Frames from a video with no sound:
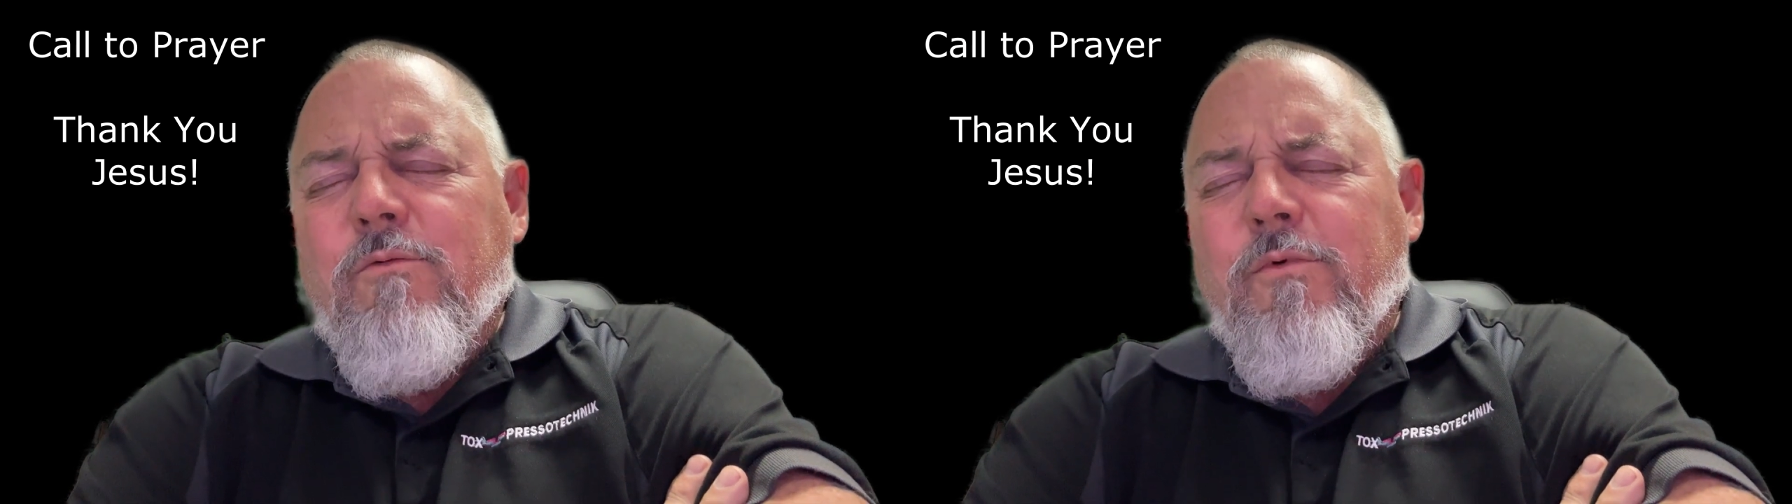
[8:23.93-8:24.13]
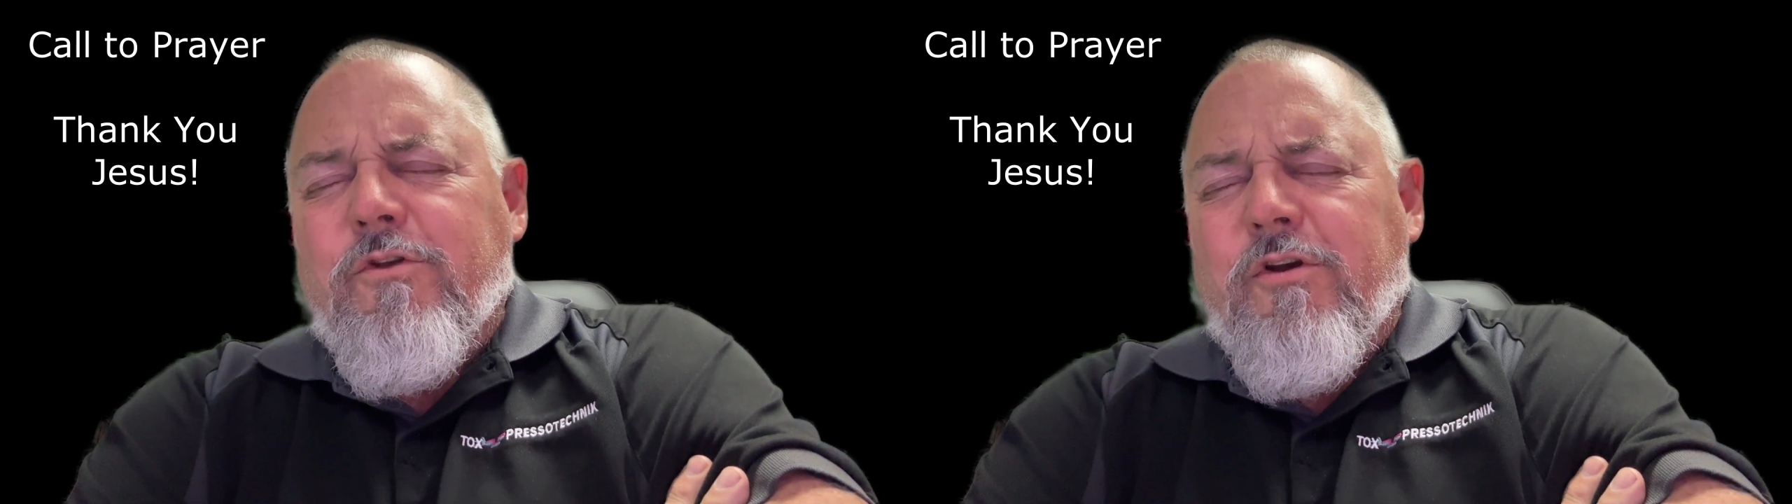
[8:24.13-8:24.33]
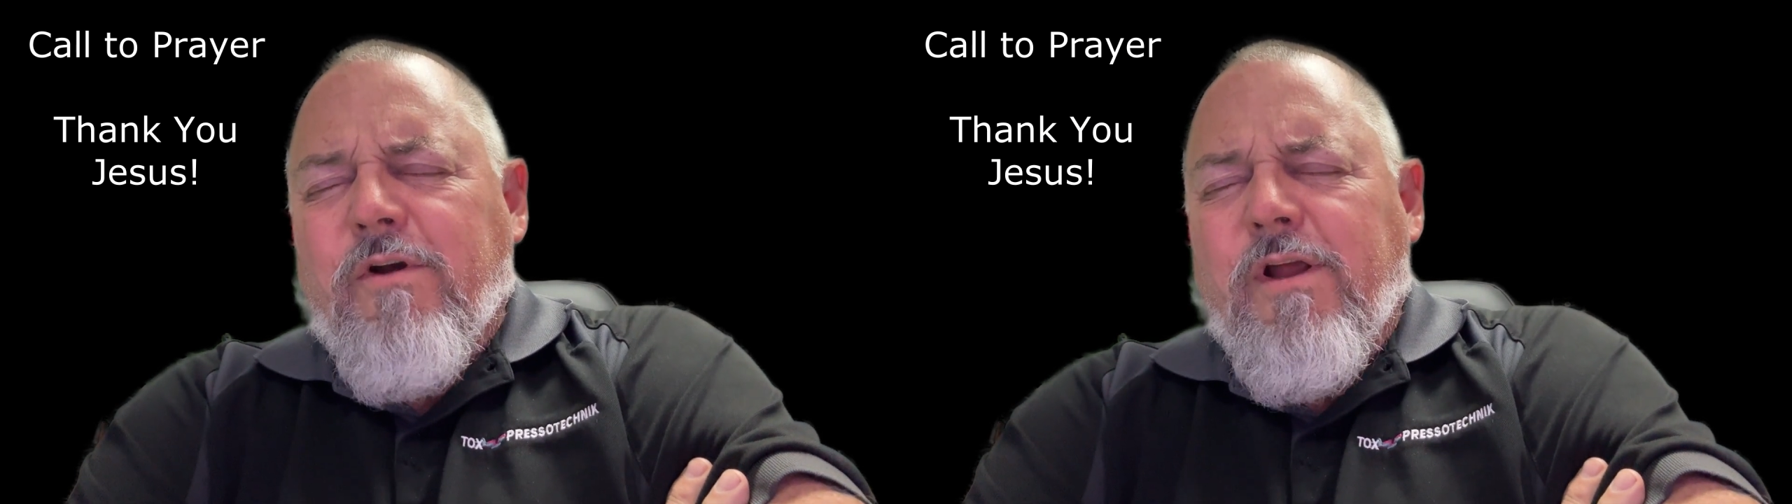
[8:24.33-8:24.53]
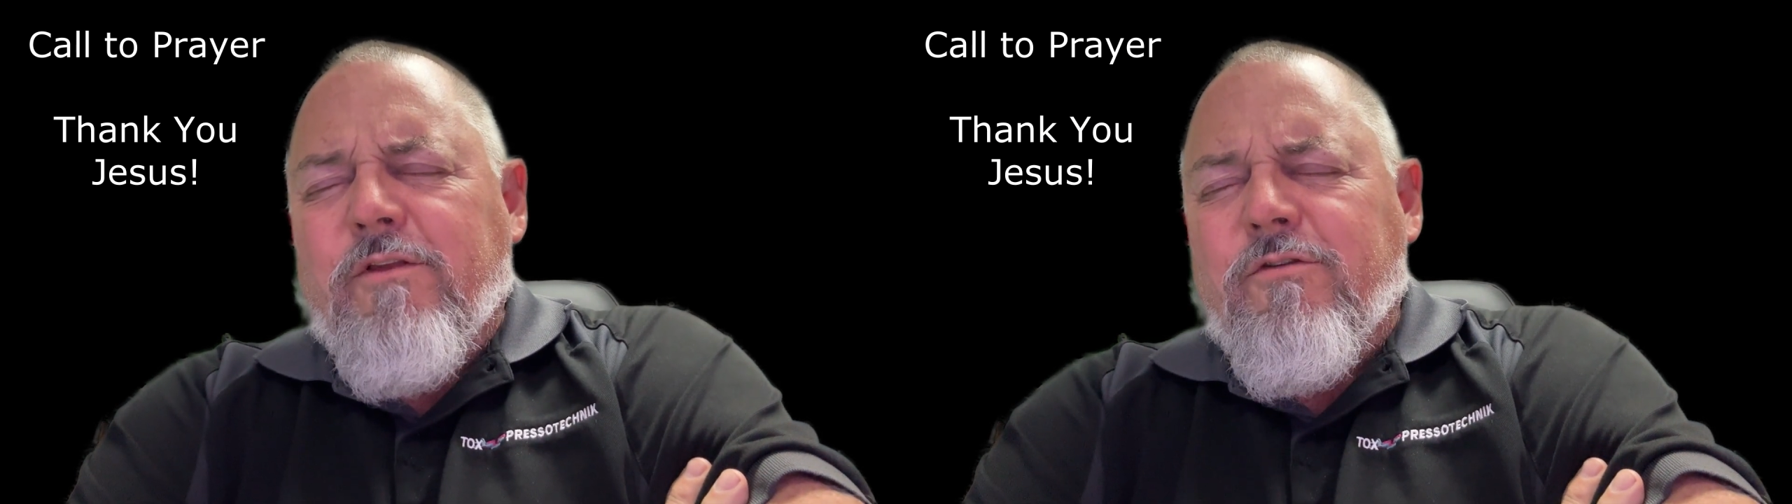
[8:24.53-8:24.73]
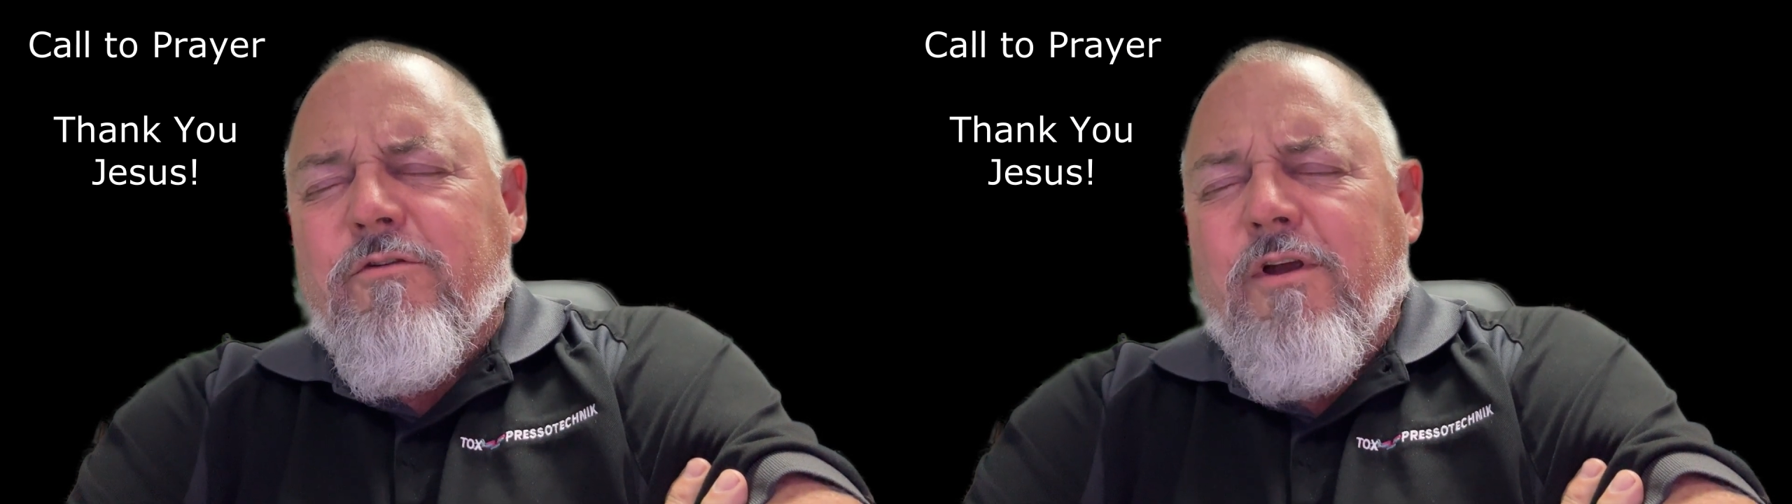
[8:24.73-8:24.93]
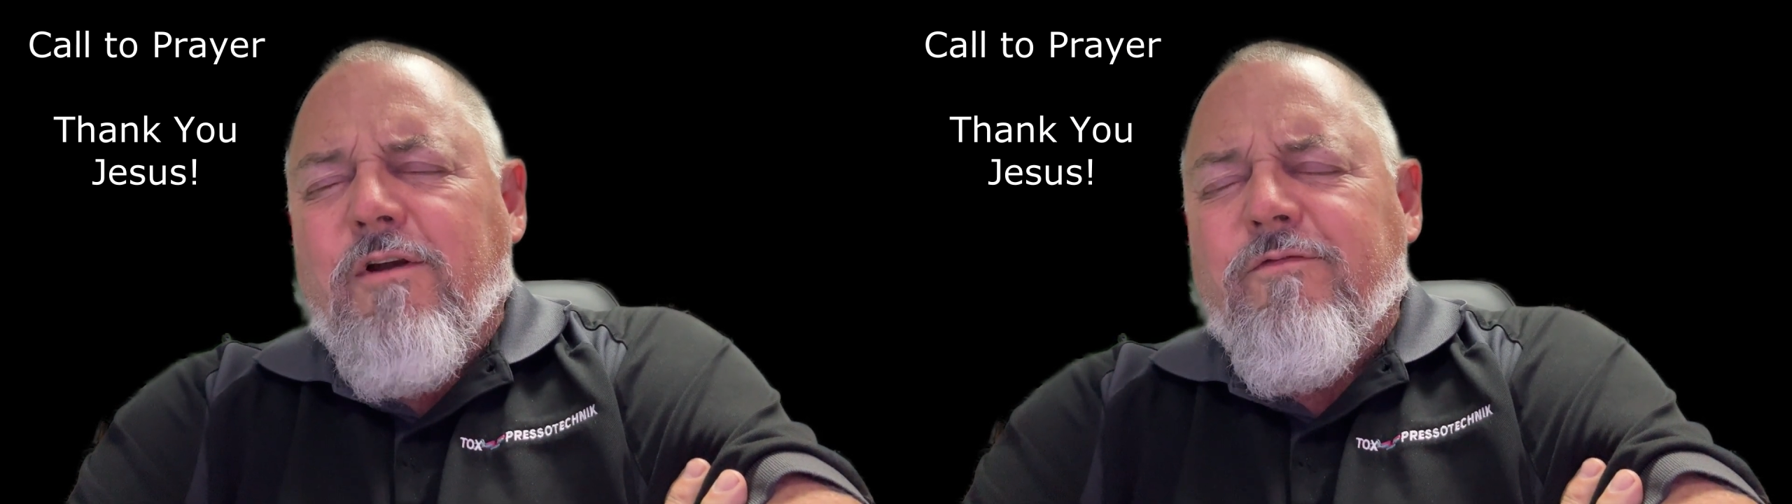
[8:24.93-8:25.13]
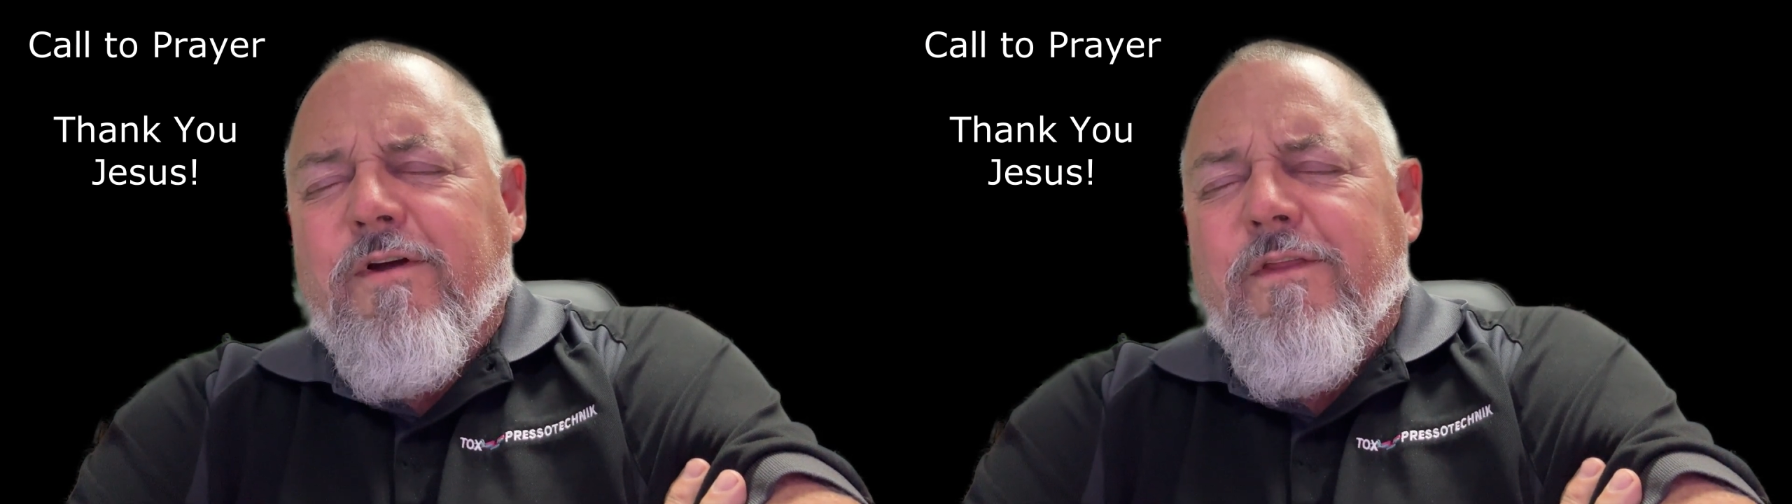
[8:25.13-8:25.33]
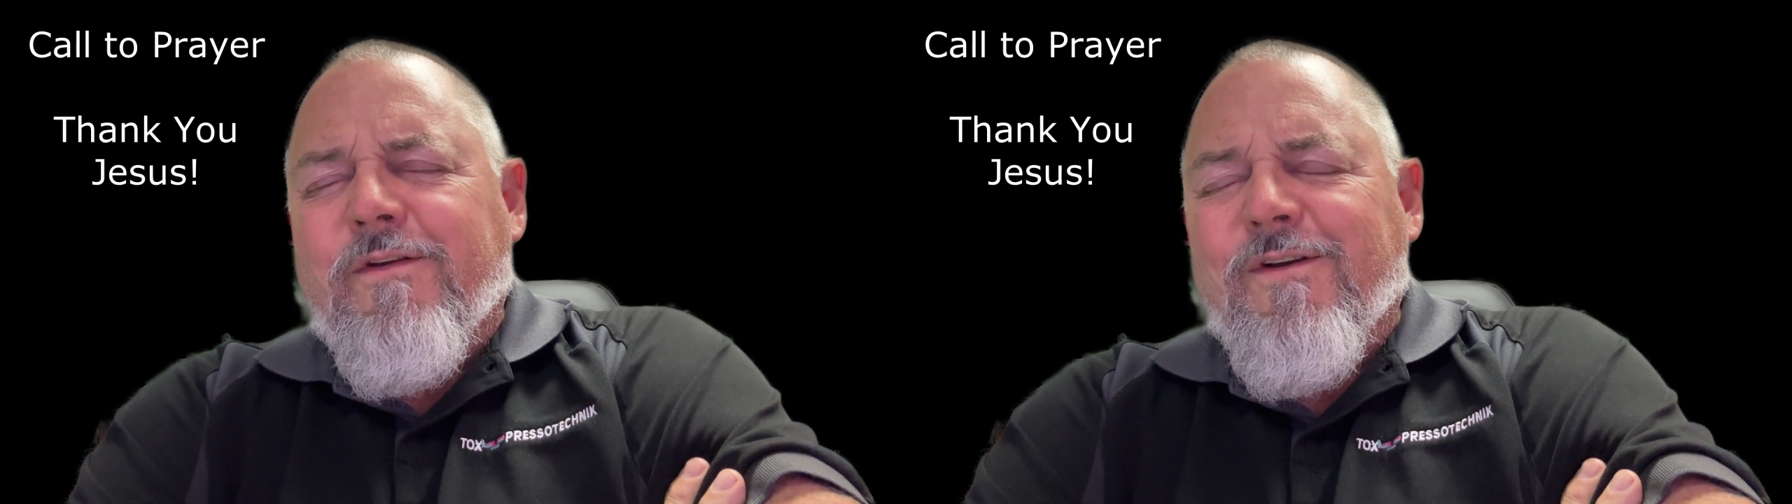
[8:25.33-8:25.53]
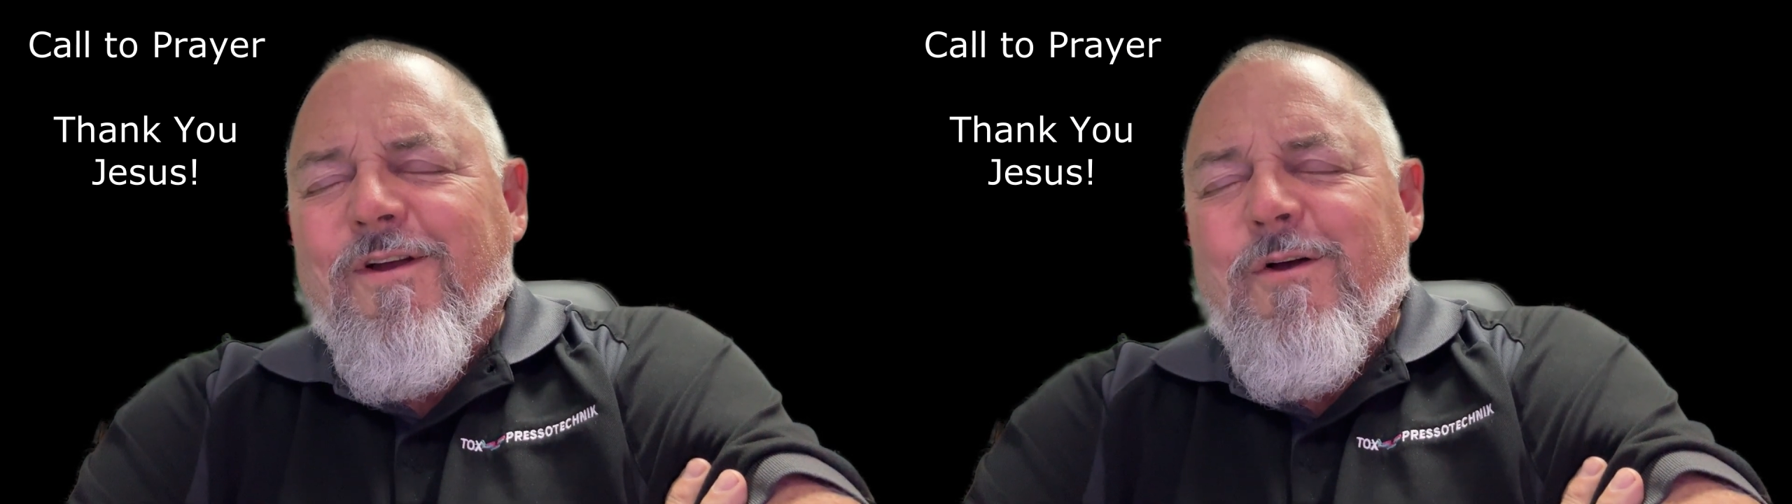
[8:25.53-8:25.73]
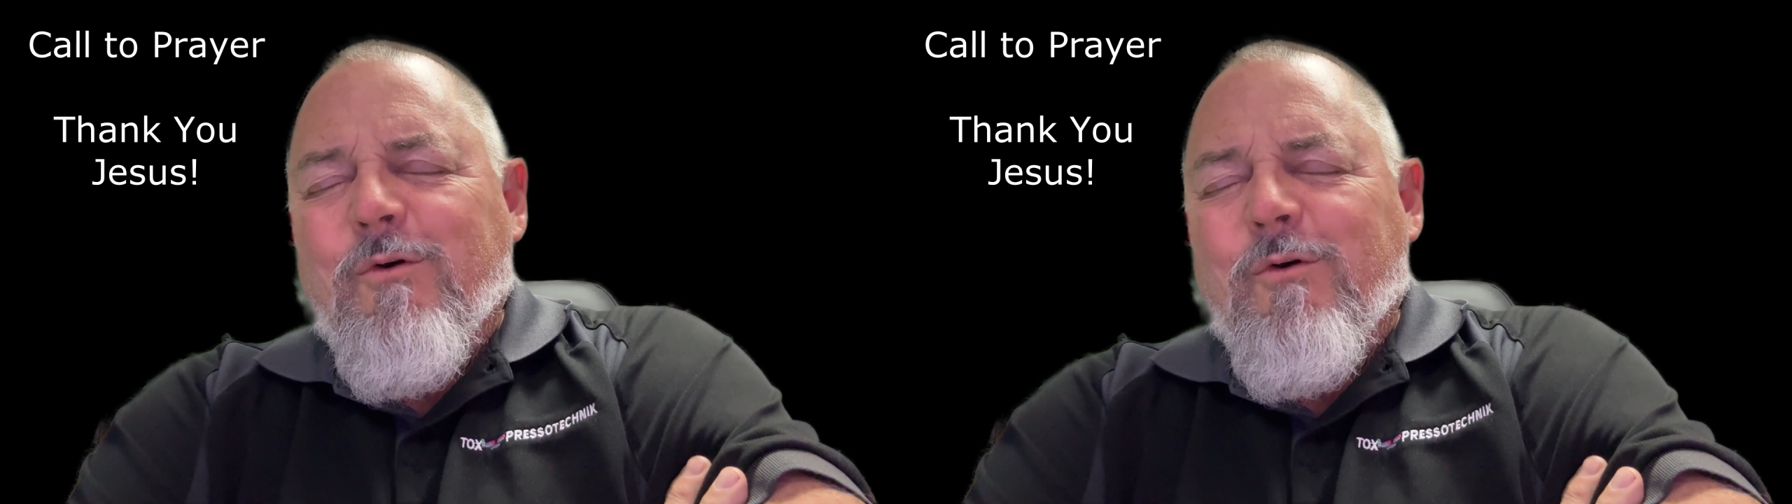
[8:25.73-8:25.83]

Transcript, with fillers: what your answers are, Father.